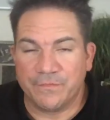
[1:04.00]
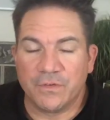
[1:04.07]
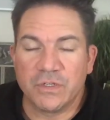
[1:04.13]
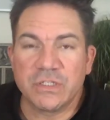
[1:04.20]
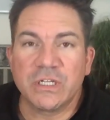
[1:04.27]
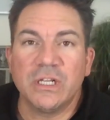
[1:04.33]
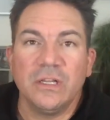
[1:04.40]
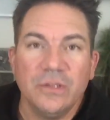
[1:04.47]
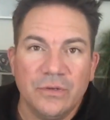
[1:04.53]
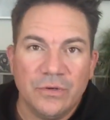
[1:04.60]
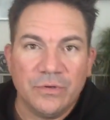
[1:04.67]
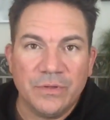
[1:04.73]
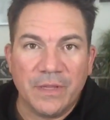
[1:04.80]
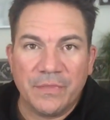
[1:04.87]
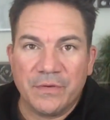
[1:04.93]
first
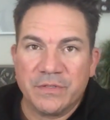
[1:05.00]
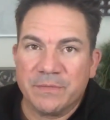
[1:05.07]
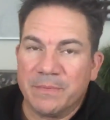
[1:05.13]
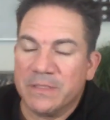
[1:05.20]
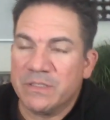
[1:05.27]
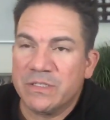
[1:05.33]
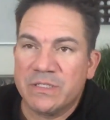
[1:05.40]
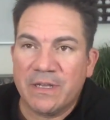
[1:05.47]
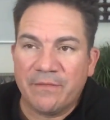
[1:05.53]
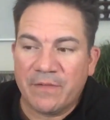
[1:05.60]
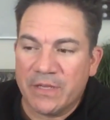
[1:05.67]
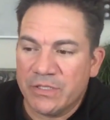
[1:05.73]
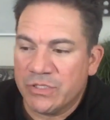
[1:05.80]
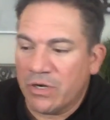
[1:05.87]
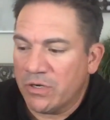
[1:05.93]
clue that there's a bunch of stuff
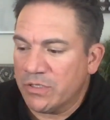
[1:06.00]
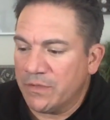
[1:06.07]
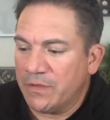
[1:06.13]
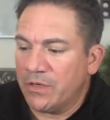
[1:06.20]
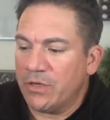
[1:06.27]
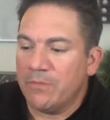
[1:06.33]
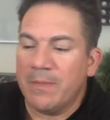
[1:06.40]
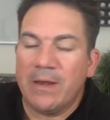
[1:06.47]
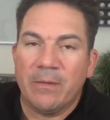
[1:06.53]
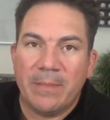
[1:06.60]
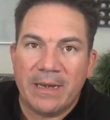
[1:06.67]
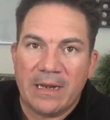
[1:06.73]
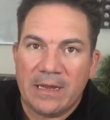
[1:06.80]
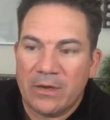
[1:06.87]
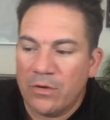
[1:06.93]
getting charged on there you may or
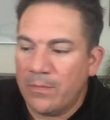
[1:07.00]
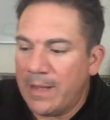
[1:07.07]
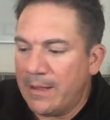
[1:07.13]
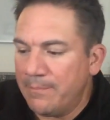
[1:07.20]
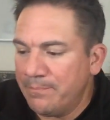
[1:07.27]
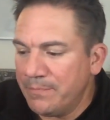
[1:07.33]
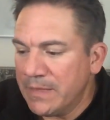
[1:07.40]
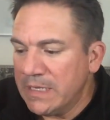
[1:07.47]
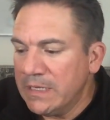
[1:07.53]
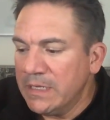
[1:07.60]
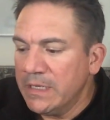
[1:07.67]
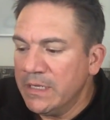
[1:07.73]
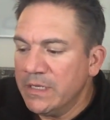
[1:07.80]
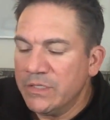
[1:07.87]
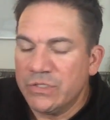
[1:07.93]
may not know about.
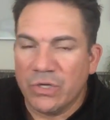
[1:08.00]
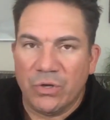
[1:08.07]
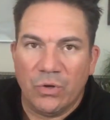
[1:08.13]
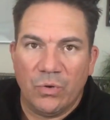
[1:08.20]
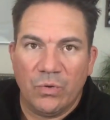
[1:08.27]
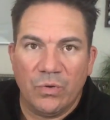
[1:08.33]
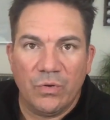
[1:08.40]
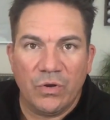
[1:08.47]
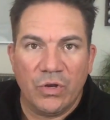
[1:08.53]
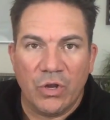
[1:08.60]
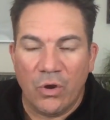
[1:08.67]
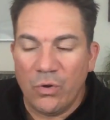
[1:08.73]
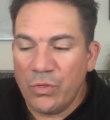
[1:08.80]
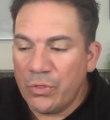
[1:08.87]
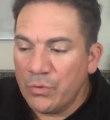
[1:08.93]
So
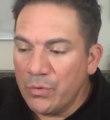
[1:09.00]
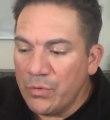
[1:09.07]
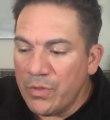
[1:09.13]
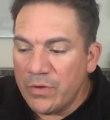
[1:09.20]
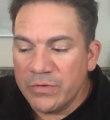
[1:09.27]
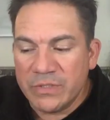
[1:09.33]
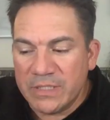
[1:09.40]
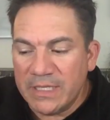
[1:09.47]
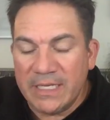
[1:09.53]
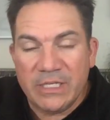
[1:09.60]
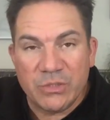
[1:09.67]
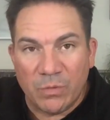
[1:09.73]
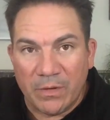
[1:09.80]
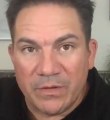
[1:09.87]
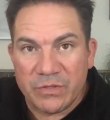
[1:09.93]
go through
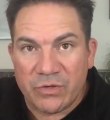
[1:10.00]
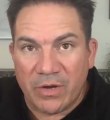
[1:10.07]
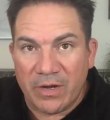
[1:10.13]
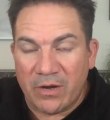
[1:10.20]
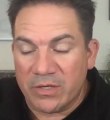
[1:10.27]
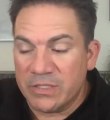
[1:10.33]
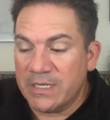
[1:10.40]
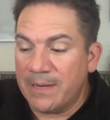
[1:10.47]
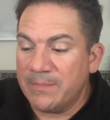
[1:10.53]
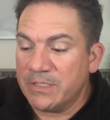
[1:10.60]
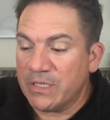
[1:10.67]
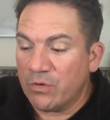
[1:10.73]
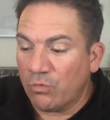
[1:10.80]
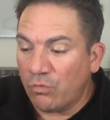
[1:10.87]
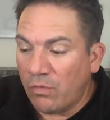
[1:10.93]
each one of those credit card statements
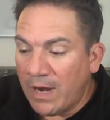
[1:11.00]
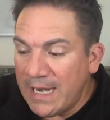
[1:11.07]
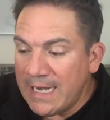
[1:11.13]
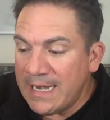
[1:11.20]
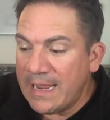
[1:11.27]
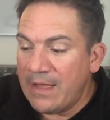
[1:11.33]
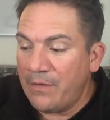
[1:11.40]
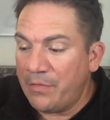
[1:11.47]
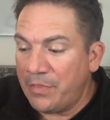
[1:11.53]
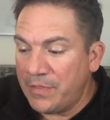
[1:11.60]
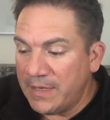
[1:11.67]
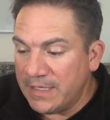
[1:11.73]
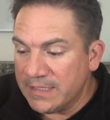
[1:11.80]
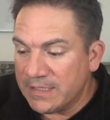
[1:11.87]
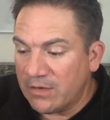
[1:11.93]
and write down
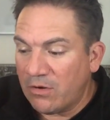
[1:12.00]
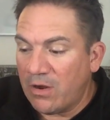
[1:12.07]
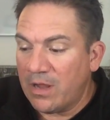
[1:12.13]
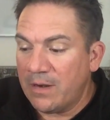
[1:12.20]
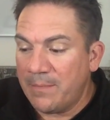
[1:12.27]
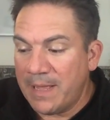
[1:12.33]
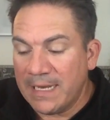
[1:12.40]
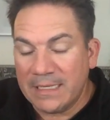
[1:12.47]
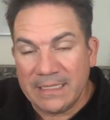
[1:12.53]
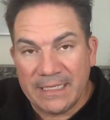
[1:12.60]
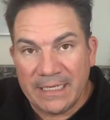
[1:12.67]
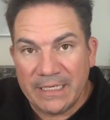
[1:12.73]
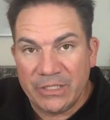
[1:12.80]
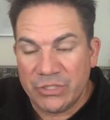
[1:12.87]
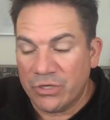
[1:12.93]
things that are automatically
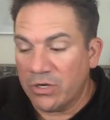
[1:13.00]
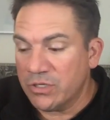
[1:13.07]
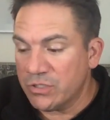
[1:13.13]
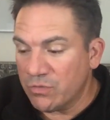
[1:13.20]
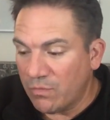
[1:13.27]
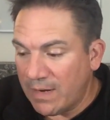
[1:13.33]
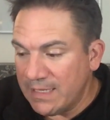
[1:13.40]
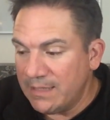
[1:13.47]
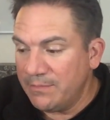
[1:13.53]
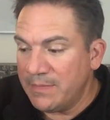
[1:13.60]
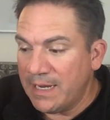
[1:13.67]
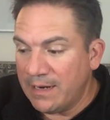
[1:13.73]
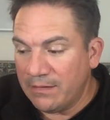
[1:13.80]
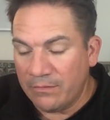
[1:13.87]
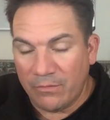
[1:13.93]
getting charged. Write them
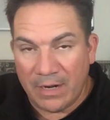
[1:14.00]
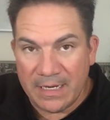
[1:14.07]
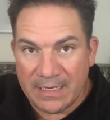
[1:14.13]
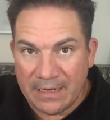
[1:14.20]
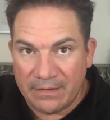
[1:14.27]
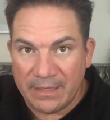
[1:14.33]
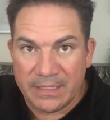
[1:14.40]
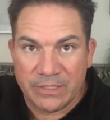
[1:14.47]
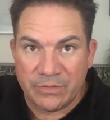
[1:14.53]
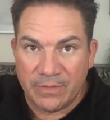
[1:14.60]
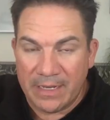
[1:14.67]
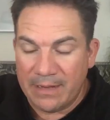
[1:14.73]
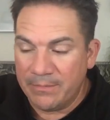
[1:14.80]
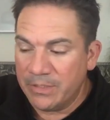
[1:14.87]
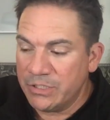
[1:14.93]
down and write down next to
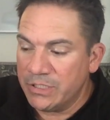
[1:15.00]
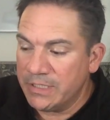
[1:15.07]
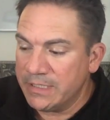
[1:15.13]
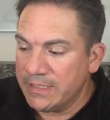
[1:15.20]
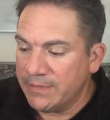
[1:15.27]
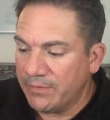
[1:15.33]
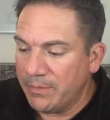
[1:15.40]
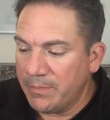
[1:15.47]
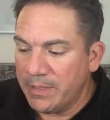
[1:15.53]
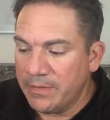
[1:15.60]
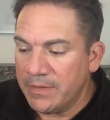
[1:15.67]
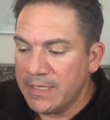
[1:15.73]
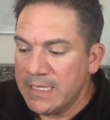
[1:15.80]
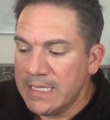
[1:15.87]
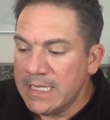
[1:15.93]
it how much it is every month.
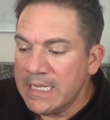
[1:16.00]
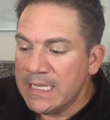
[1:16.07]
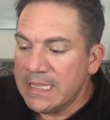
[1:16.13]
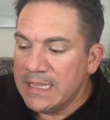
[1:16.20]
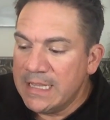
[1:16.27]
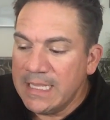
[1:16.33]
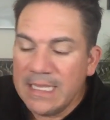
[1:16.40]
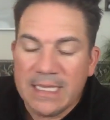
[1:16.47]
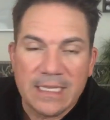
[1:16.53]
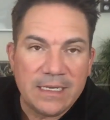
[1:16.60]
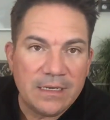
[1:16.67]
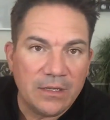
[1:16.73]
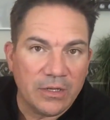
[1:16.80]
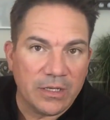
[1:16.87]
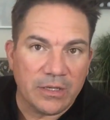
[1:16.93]

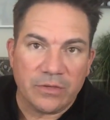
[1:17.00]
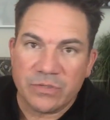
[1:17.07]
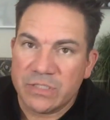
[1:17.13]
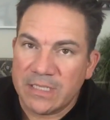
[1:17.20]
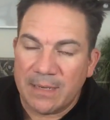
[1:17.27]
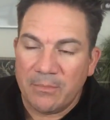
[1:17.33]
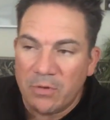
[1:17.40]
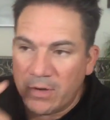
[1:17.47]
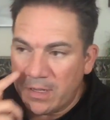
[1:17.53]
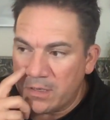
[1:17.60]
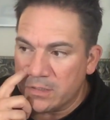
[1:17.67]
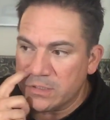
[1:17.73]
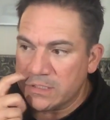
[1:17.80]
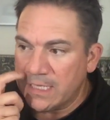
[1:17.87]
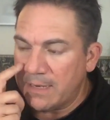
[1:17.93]
Then look at those same credit
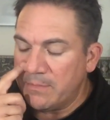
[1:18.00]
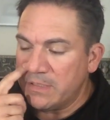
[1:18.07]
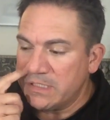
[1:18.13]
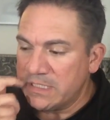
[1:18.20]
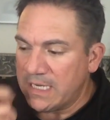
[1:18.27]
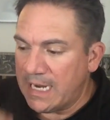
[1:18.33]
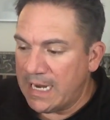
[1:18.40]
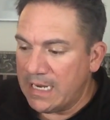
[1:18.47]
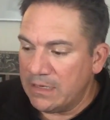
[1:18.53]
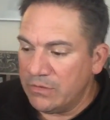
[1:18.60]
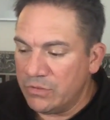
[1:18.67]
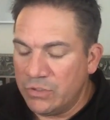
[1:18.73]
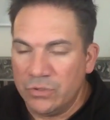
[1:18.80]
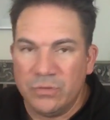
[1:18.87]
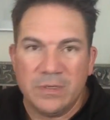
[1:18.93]
card statements
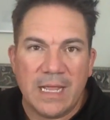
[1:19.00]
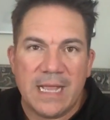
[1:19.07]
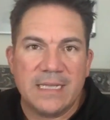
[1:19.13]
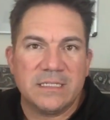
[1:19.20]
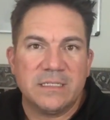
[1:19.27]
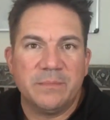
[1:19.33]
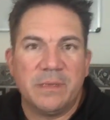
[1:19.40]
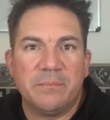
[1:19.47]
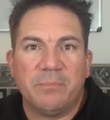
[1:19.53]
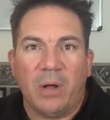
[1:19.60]
and do an estimate